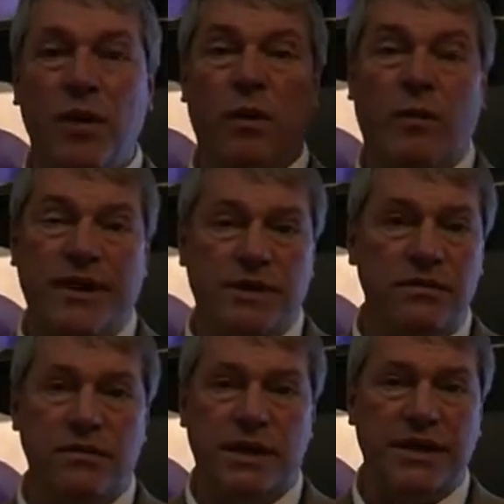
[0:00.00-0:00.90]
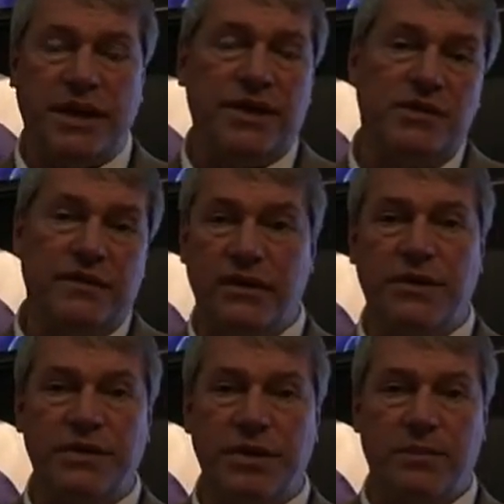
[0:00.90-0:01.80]
What we do is actually
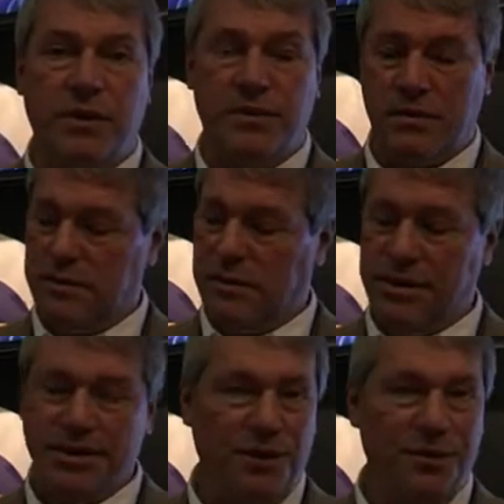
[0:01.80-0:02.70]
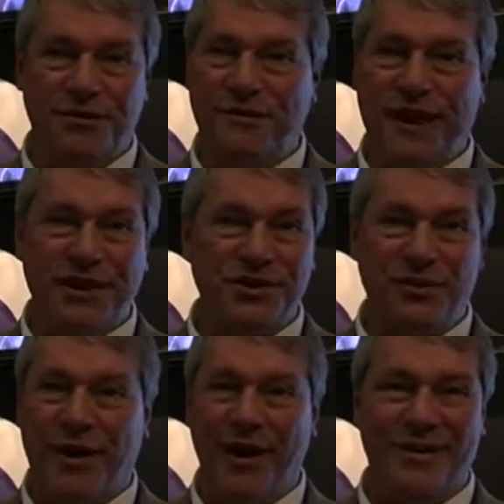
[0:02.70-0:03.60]
very simple. This old-fashioned
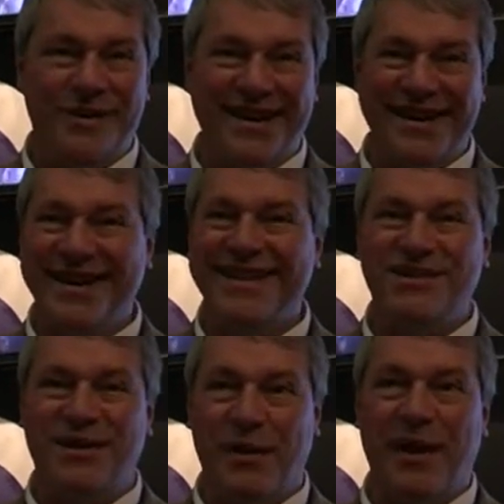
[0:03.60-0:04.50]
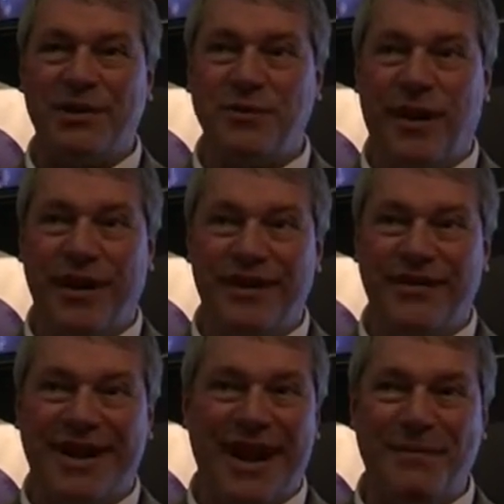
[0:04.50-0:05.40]
wiring, this coax wire
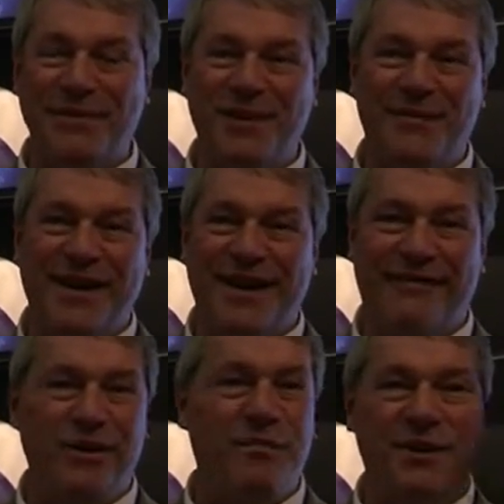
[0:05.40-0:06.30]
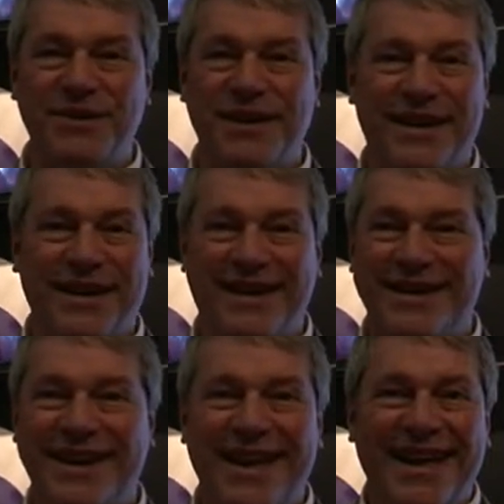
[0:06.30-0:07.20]
that happens to be in every building
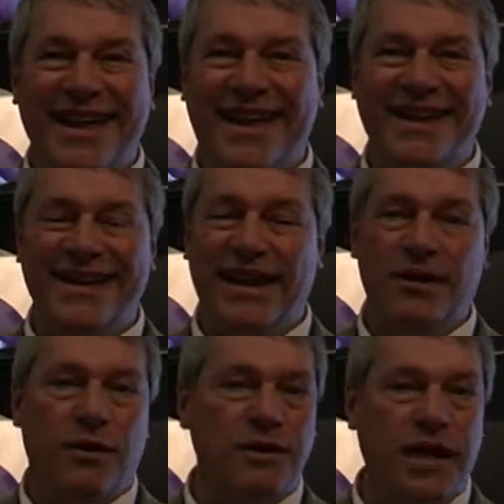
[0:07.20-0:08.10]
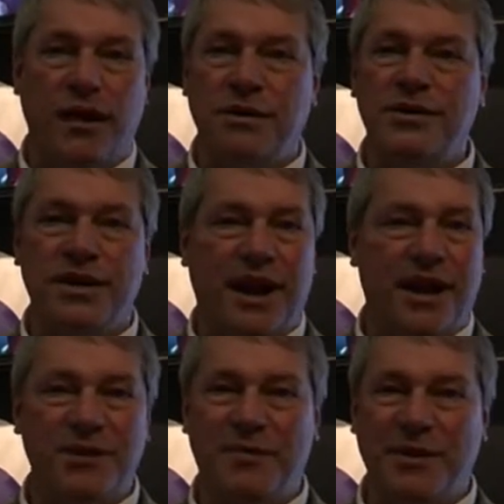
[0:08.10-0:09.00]
and in hotels and
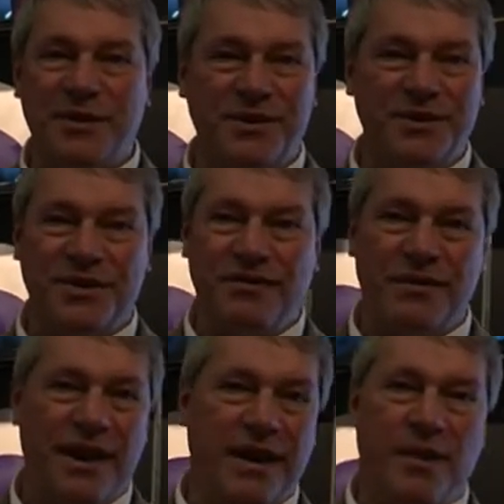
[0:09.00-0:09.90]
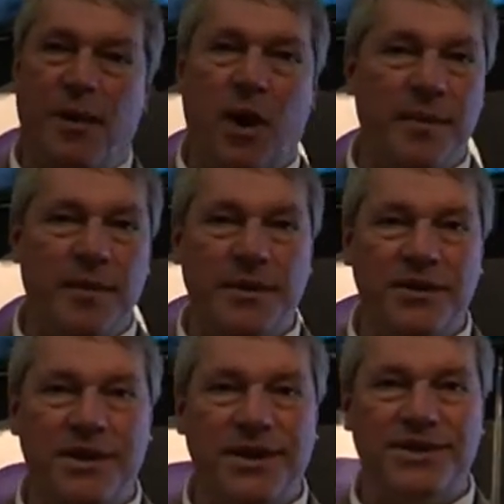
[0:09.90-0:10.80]
hospitals and in apartment
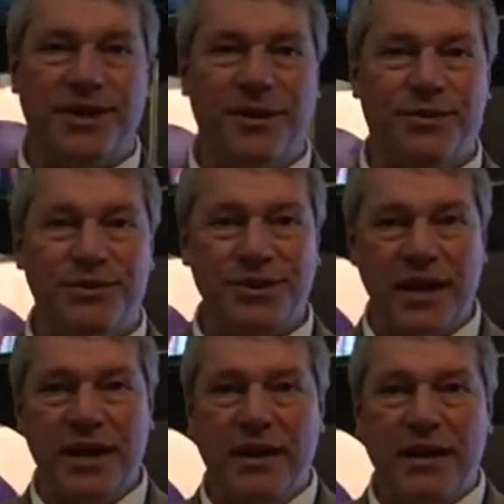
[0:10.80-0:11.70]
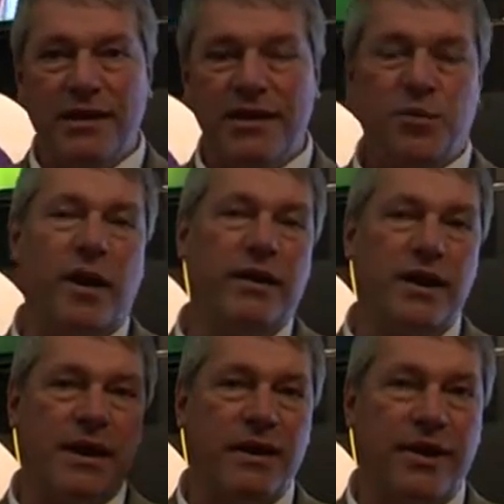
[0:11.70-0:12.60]
buildings and others, this wire
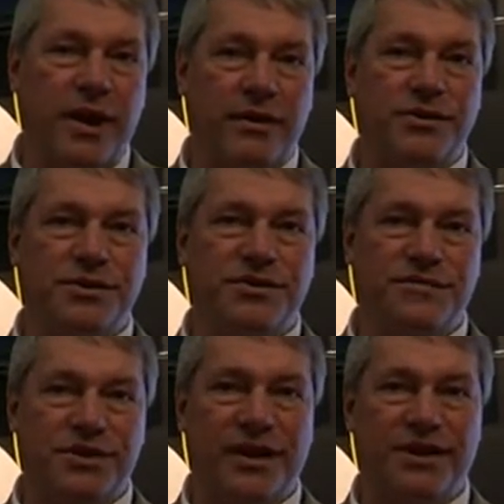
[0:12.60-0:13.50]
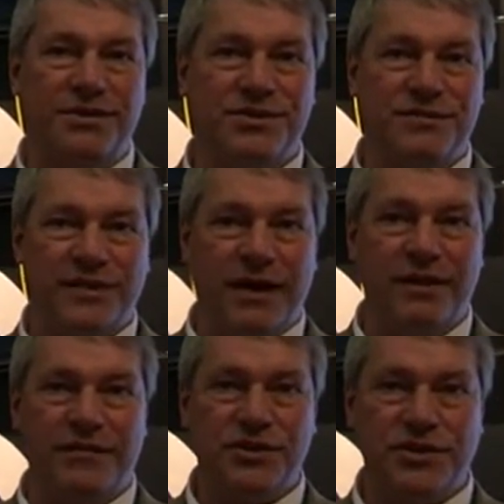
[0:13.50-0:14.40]
can carry hundreds of channels of
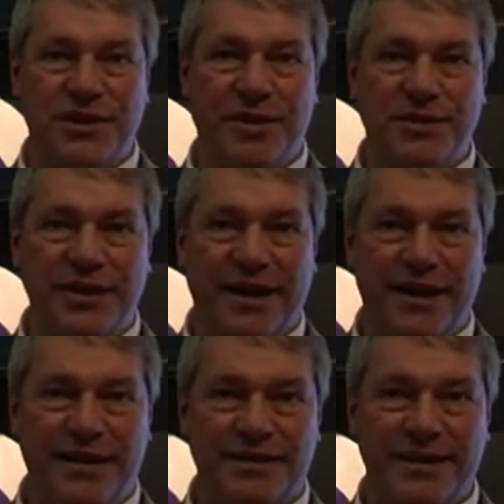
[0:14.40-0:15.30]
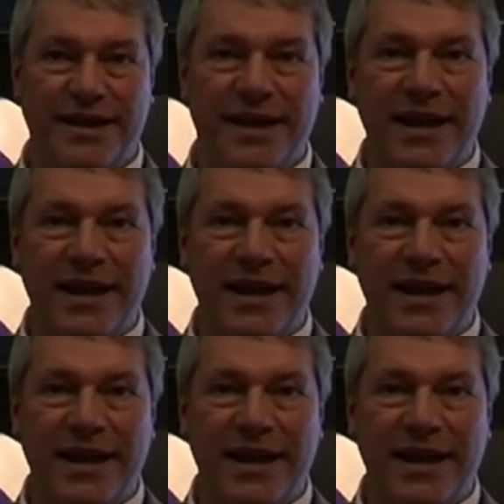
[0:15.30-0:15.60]
television simultaneously.